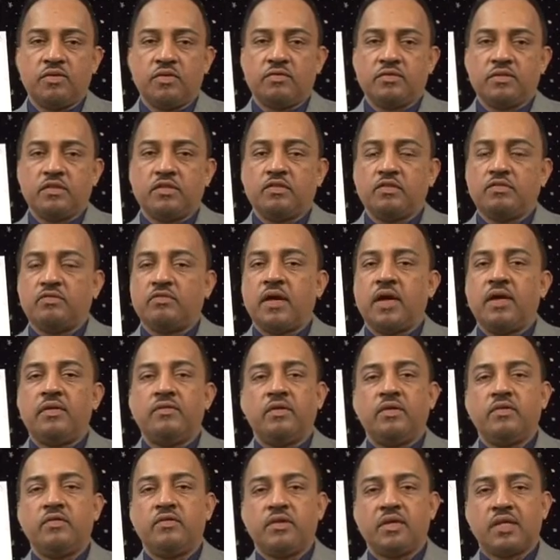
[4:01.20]
to
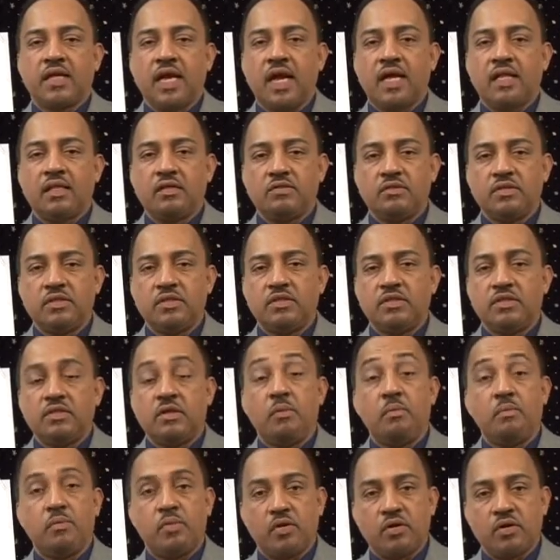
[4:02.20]
500 calories
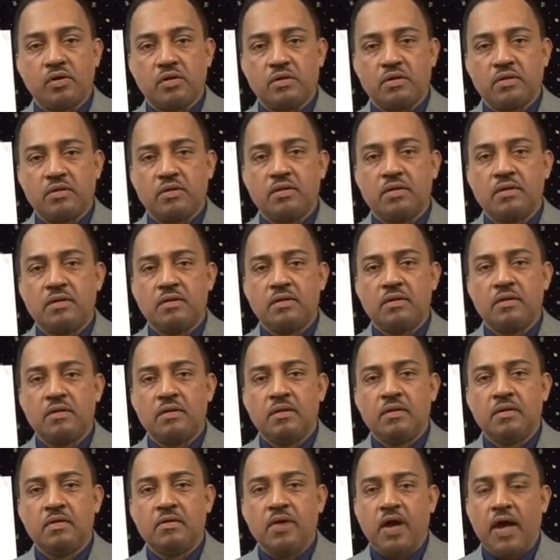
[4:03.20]
burnt.
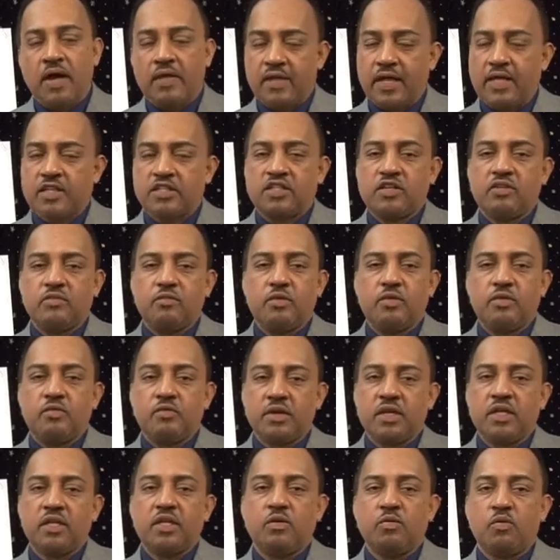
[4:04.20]
And that's if you
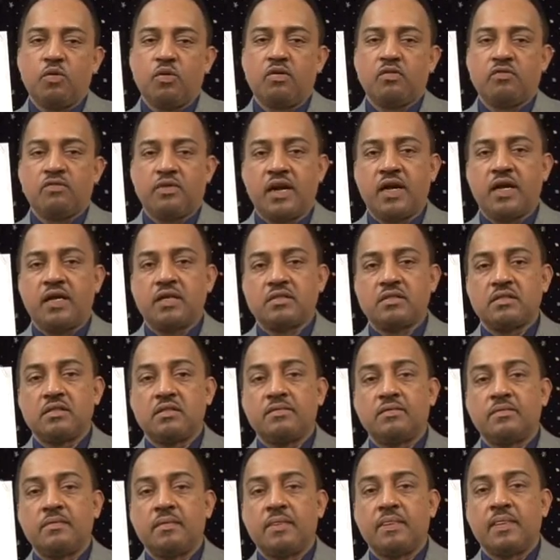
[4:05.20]
really walk fast.
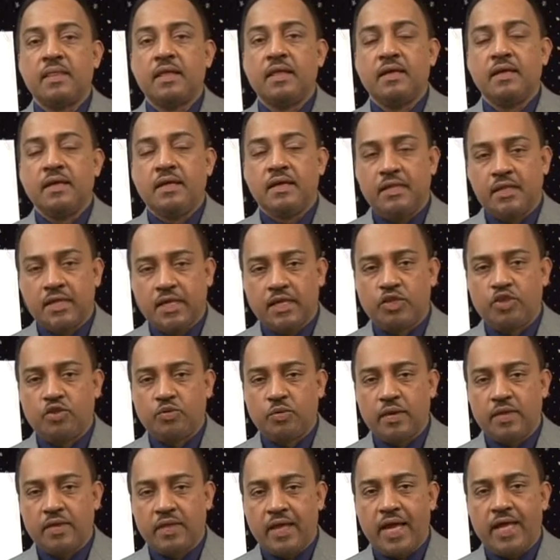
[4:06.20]
The issue
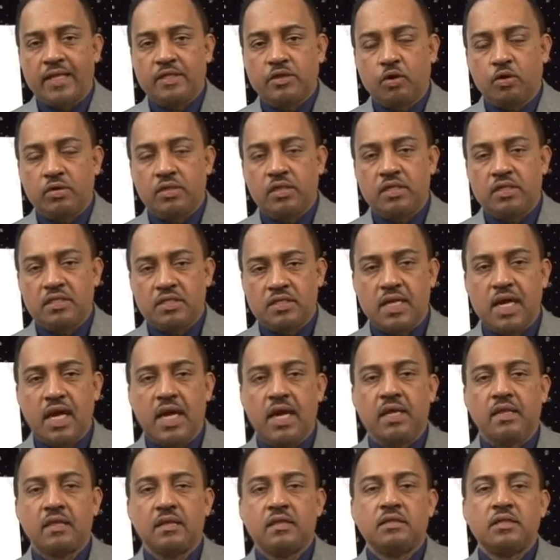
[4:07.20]
with that,
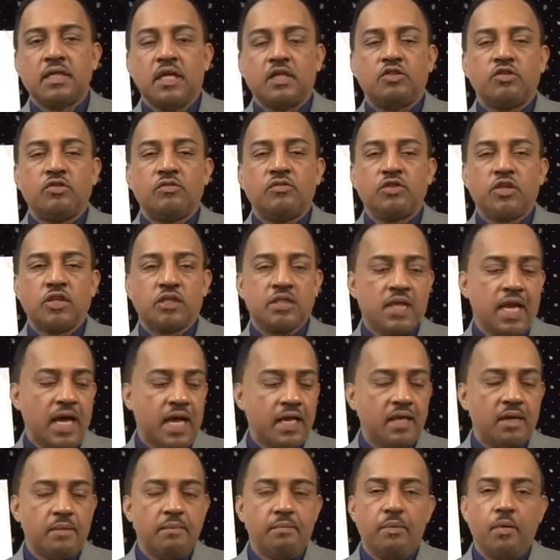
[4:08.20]
understand that you've just had
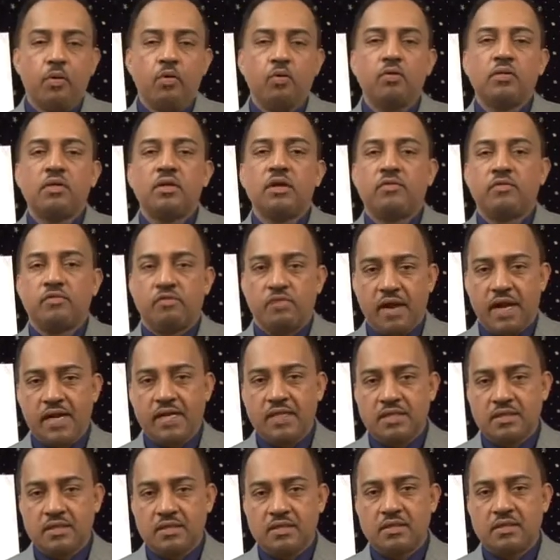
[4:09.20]
a bowl of
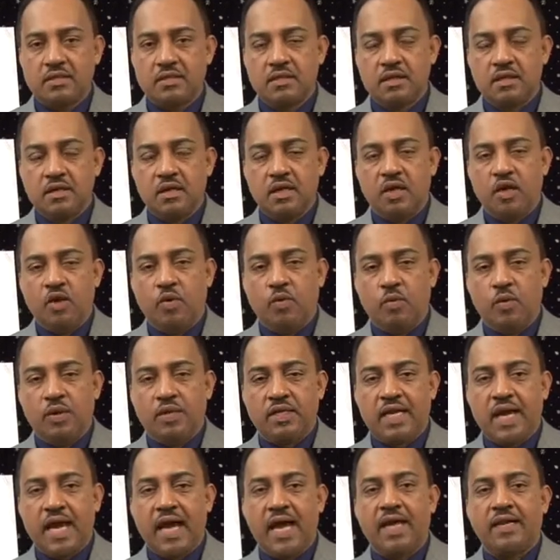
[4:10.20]
rice, which
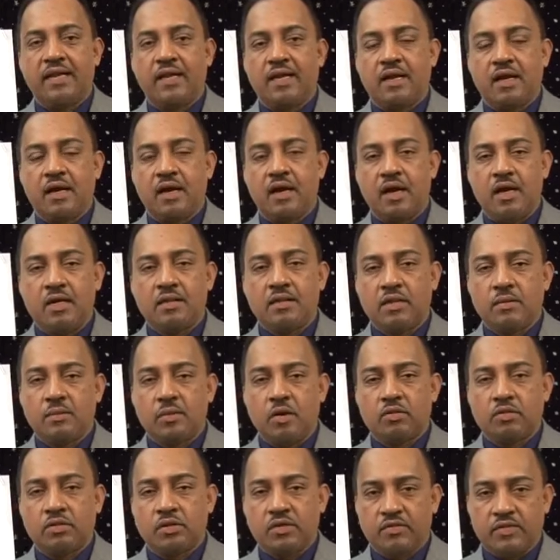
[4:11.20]
had the
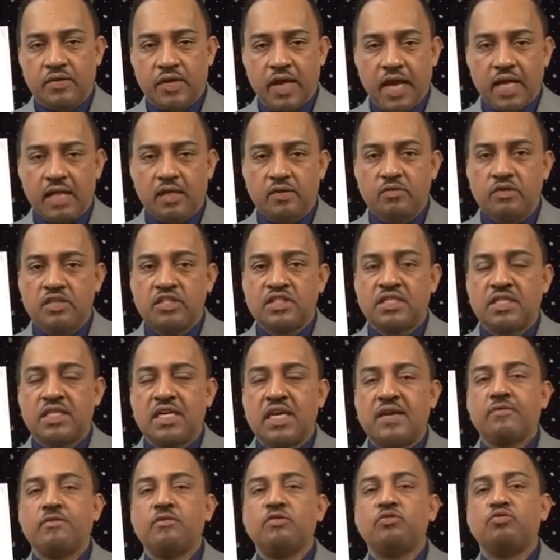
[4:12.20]
amount of calories
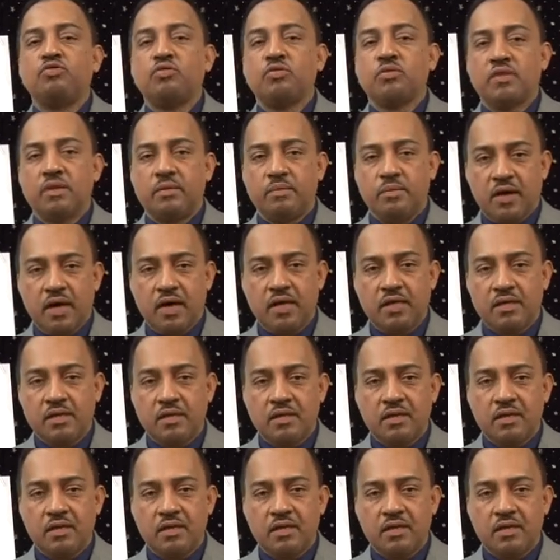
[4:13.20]
given to the body